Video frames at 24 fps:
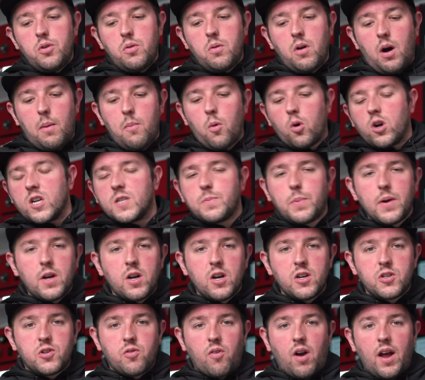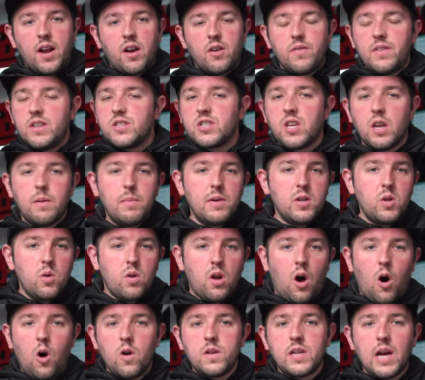A more experienced rider that's going to be doing
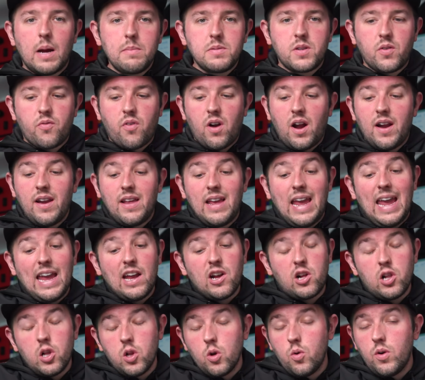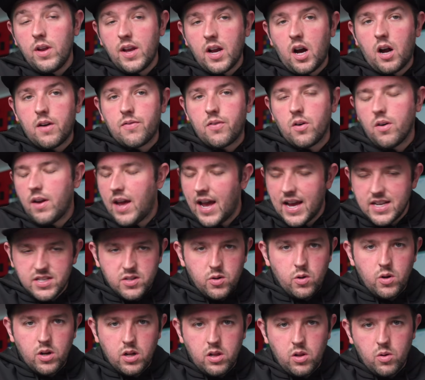all types of riding, including off-road. It has
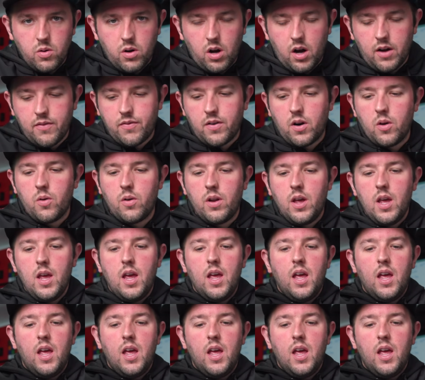to include off-road.